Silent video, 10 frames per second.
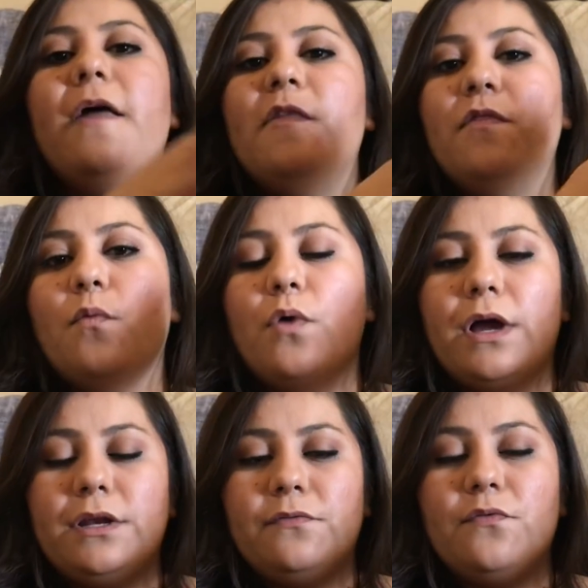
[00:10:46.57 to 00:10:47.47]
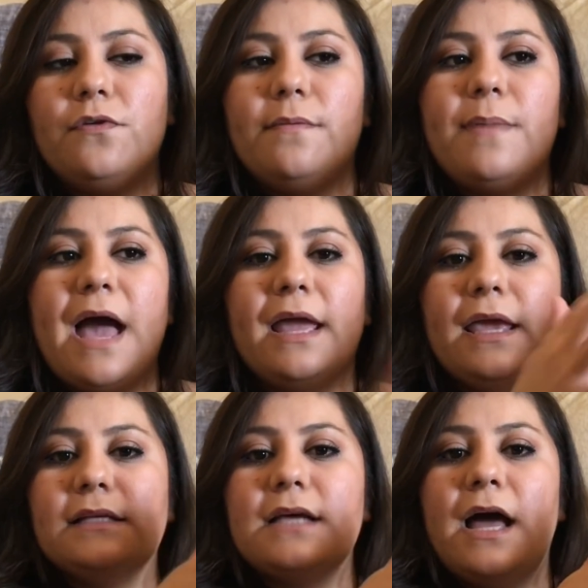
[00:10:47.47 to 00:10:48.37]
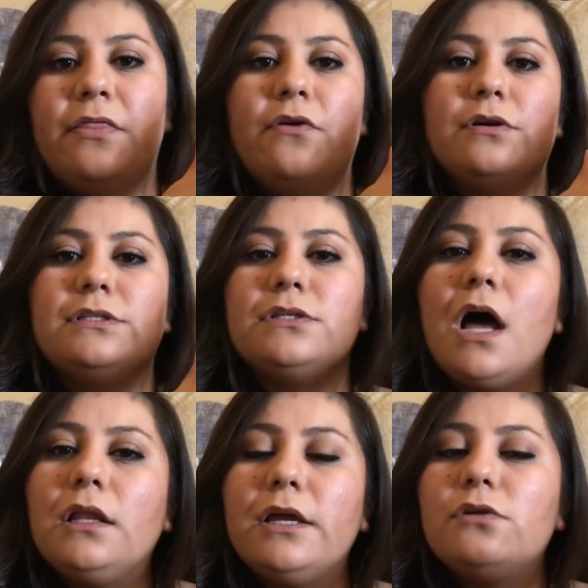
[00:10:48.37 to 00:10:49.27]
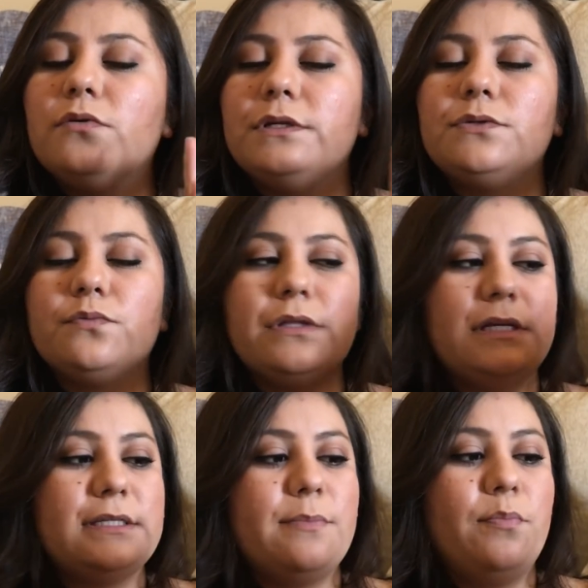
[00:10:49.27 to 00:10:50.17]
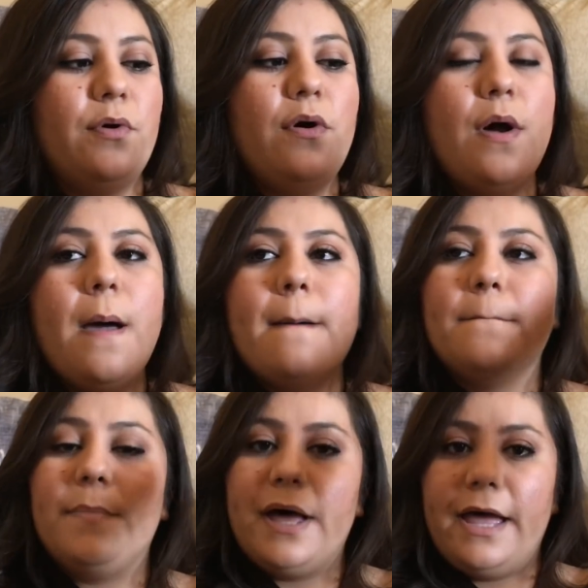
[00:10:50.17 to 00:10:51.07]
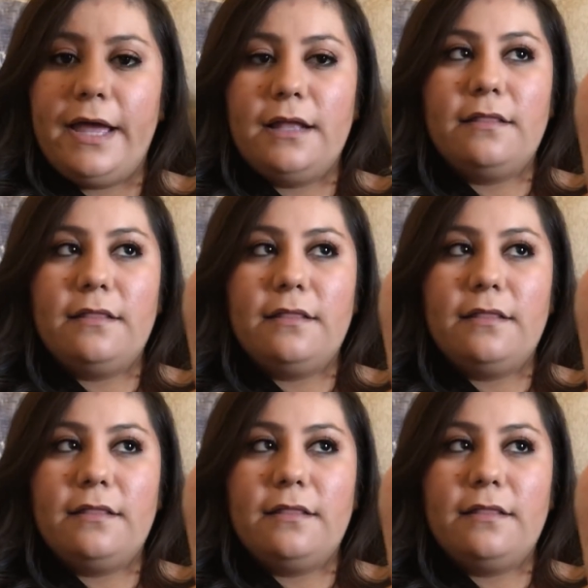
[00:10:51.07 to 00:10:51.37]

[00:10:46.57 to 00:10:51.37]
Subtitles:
and then the one for the back is either solid or it's really simple, but